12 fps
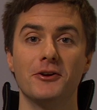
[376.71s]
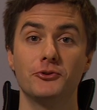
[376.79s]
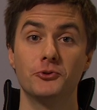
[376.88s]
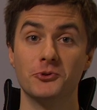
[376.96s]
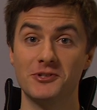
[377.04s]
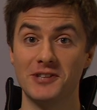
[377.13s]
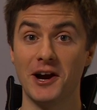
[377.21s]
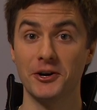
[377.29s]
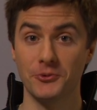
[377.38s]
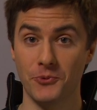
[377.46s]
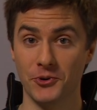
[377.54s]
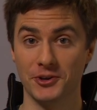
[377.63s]
To
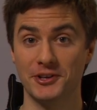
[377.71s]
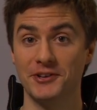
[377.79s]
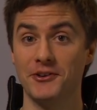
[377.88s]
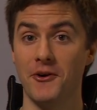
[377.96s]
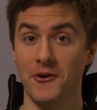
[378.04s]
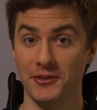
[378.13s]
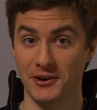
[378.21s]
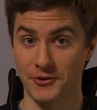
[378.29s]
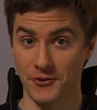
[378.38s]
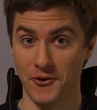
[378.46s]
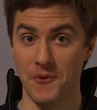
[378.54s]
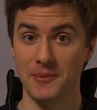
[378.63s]
start working on a
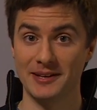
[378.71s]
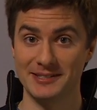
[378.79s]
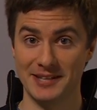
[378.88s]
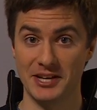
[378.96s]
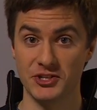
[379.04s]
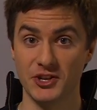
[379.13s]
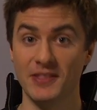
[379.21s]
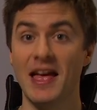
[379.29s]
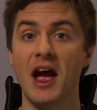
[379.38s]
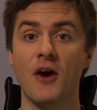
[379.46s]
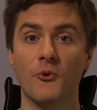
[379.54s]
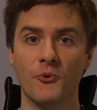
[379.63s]
Chrome extension,
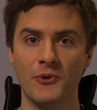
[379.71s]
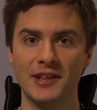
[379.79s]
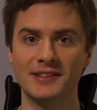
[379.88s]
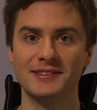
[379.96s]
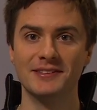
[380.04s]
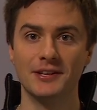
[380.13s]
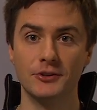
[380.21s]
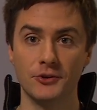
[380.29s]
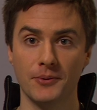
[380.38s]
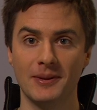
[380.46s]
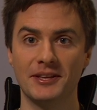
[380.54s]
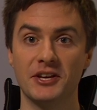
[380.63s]
read the
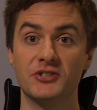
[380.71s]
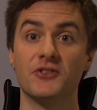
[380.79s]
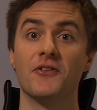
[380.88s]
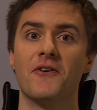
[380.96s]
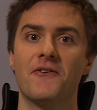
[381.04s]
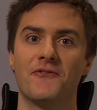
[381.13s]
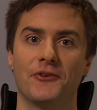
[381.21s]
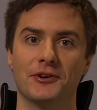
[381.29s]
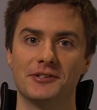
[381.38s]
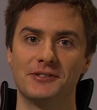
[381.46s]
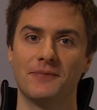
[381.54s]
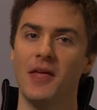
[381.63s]
documentation
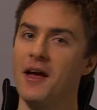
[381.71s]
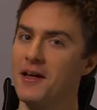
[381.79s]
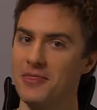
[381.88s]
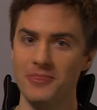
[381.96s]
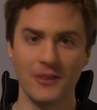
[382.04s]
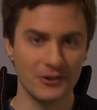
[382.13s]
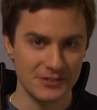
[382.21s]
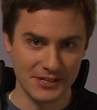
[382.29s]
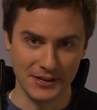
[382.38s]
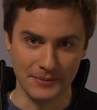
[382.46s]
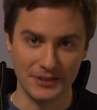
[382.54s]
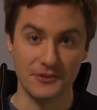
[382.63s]
first. Not
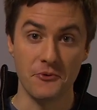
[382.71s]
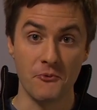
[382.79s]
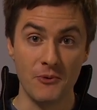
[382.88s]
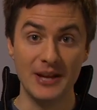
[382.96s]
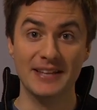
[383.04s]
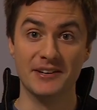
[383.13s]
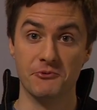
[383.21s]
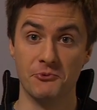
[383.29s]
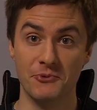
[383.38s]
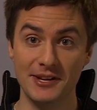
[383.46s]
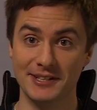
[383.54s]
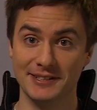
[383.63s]
skim it, really
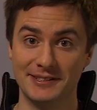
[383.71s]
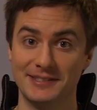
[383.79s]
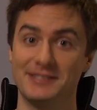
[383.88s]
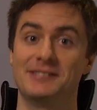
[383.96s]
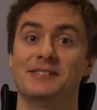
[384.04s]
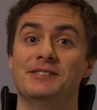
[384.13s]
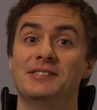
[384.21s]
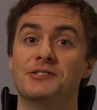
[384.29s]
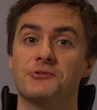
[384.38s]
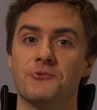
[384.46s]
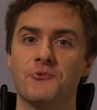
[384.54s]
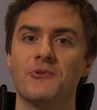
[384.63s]
read it, since
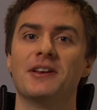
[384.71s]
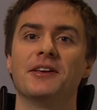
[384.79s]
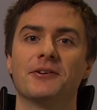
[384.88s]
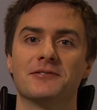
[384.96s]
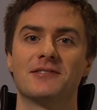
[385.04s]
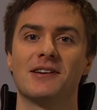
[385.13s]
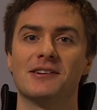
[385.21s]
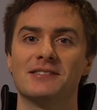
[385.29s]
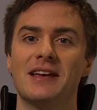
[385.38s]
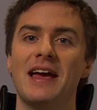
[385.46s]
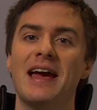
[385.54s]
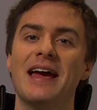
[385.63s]
it's really
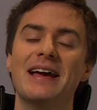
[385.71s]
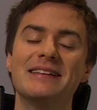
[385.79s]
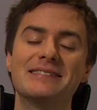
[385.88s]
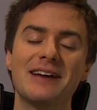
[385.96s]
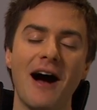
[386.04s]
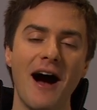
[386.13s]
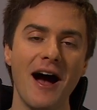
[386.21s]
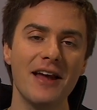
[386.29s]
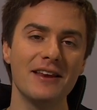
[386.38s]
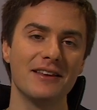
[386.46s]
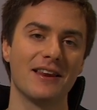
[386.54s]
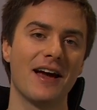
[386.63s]
concise. It's
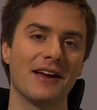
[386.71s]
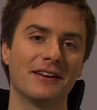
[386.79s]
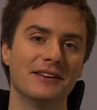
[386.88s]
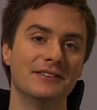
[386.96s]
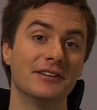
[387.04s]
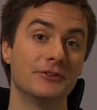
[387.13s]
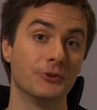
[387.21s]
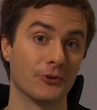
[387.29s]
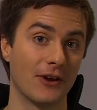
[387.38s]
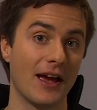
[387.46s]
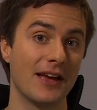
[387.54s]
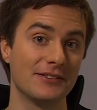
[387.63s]
highly likely that
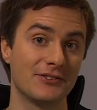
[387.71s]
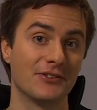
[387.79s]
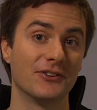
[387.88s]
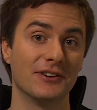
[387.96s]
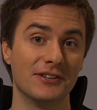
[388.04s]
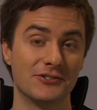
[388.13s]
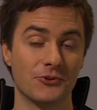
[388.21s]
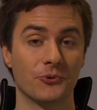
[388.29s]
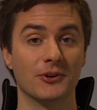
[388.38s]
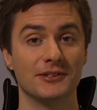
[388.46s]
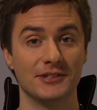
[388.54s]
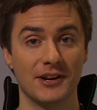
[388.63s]
your answer is
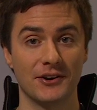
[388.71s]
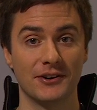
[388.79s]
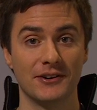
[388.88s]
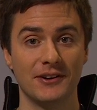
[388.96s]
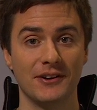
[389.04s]
already there.